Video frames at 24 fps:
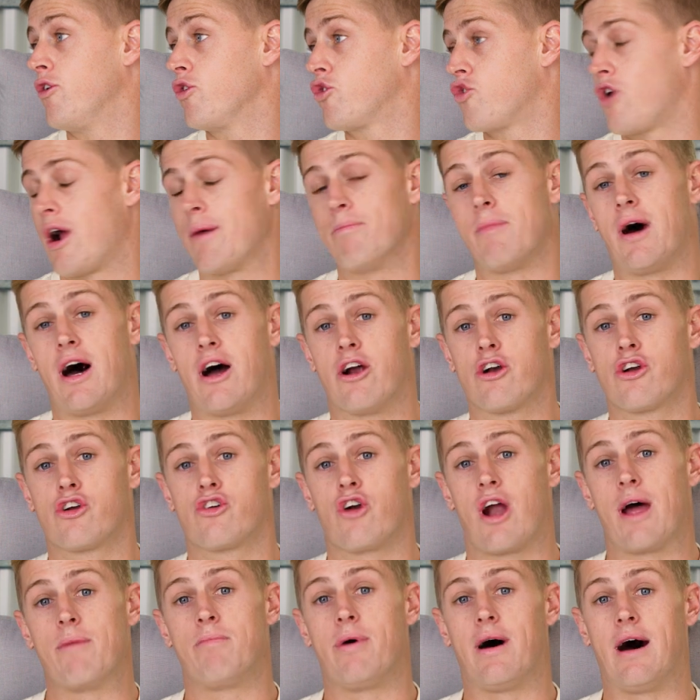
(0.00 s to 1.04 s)
or grandma and
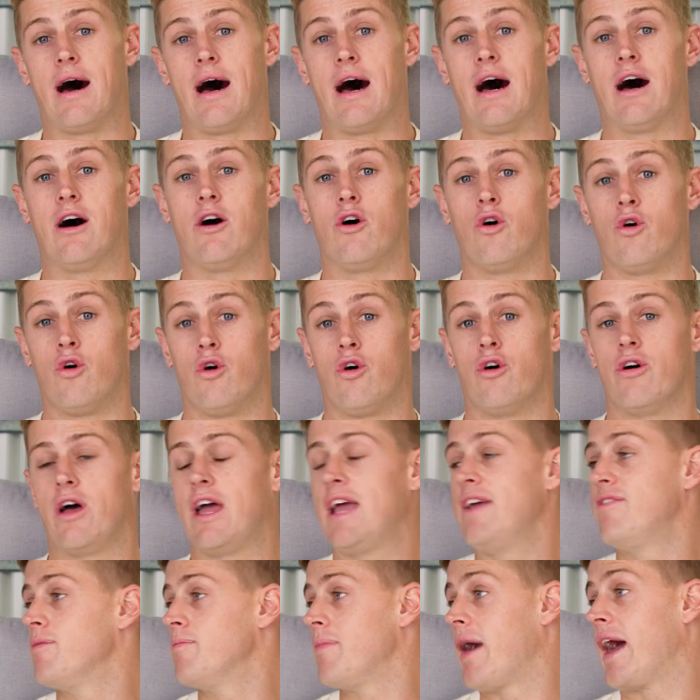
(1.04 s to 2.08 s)
grandpa, or
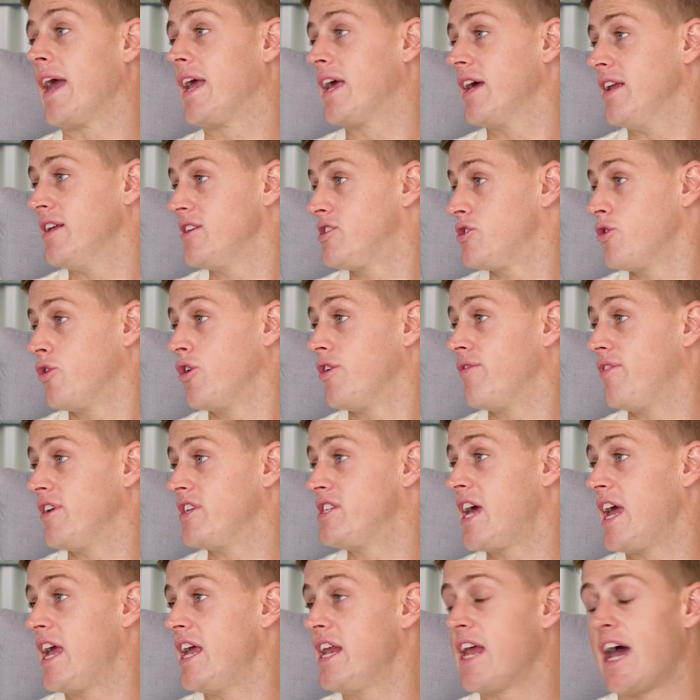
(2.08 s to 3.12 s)
even make it sort of a
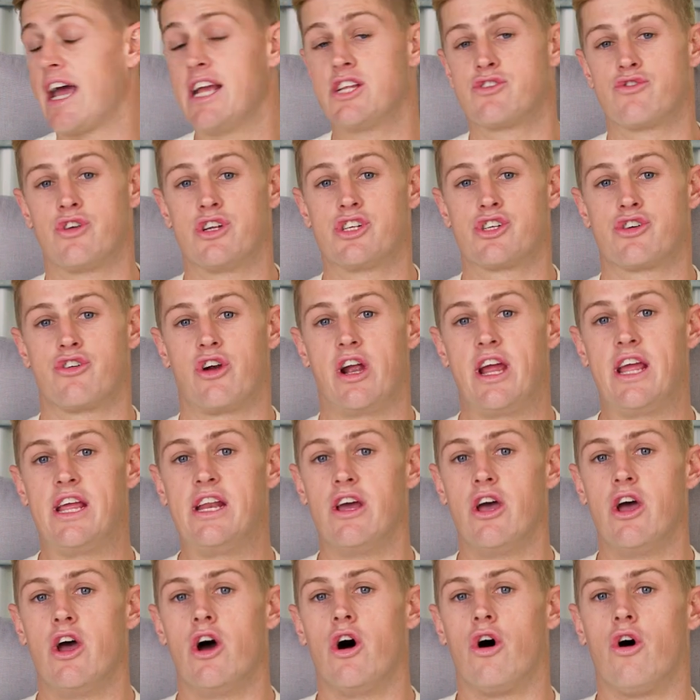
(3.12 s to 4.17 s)
teenage retreat,
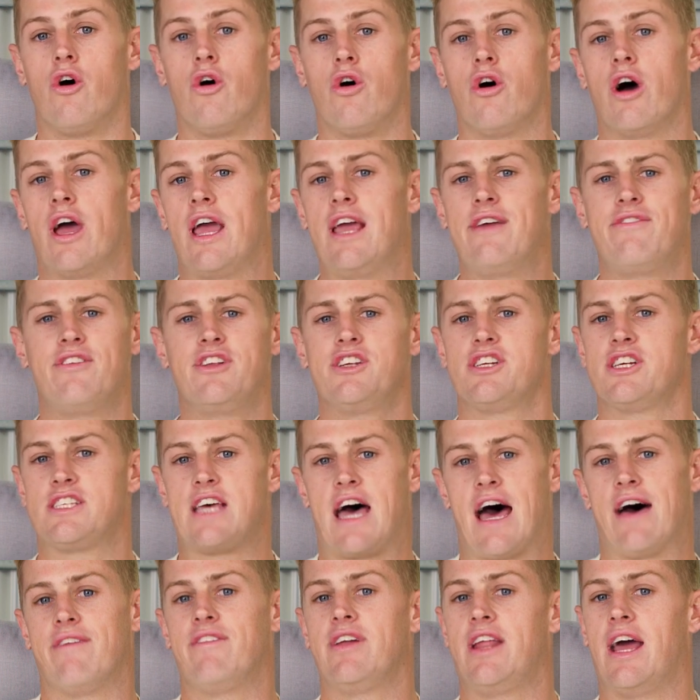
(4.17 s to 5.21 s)
or even just
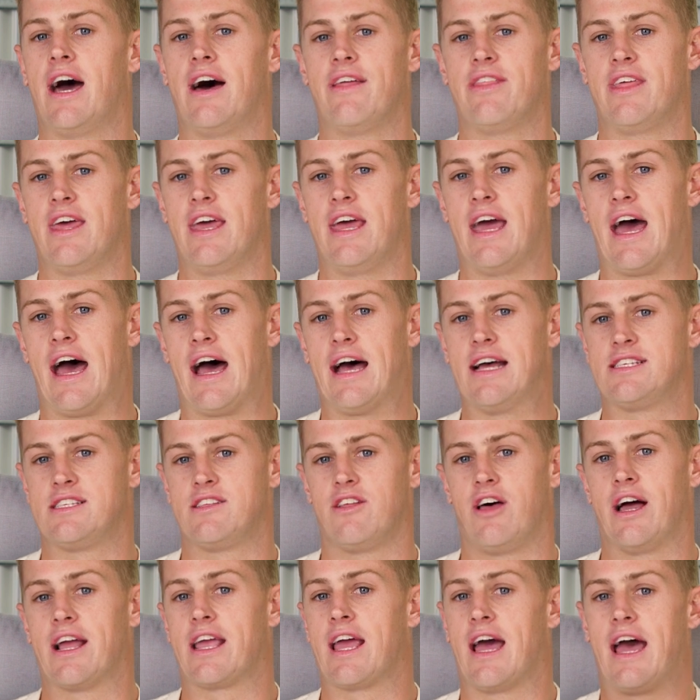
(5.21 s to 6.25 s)
have it out there
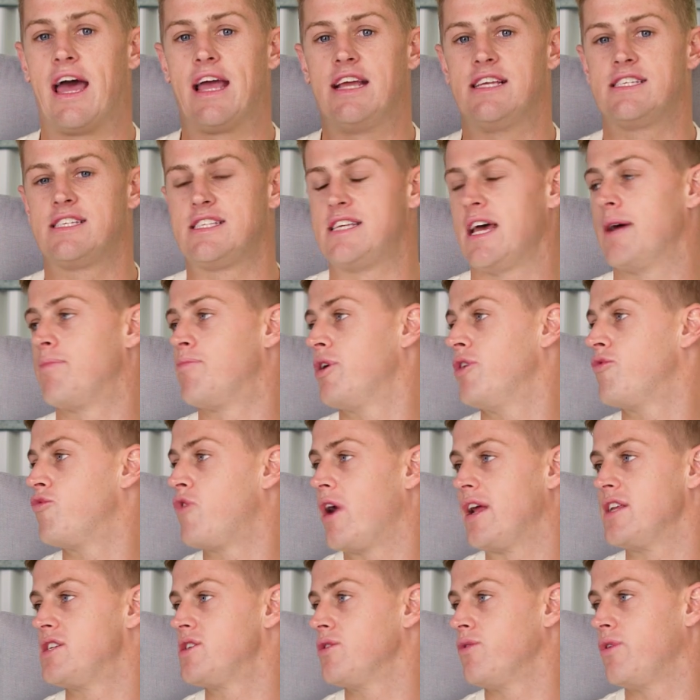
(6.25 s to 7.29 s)
as like a separate
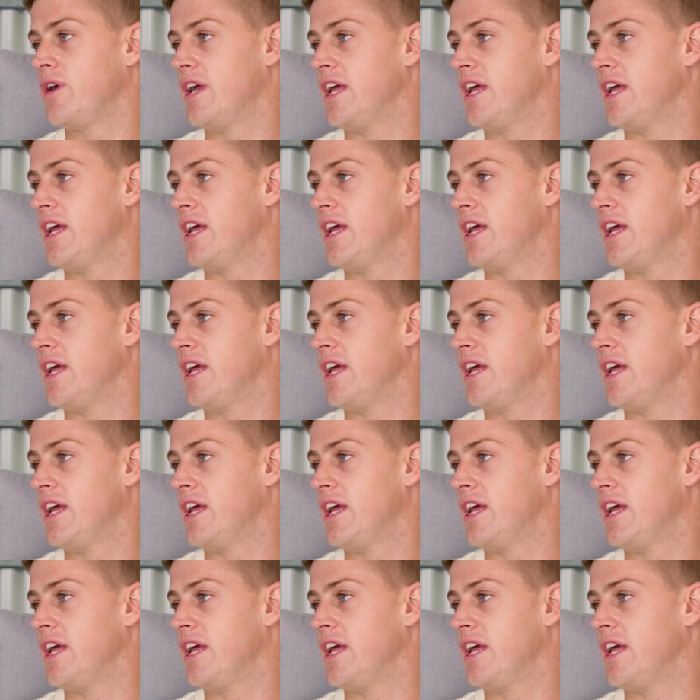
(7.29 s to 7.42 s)
rental